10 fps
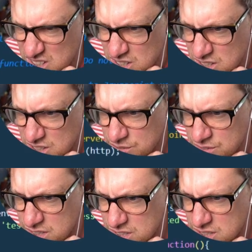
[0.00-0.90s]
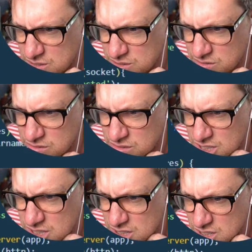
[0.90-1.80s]
It's obviously still
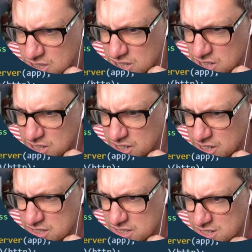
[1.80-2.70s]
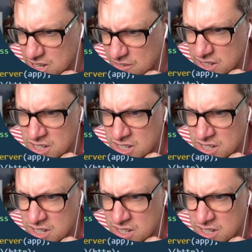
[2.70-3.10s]
learning as it's going.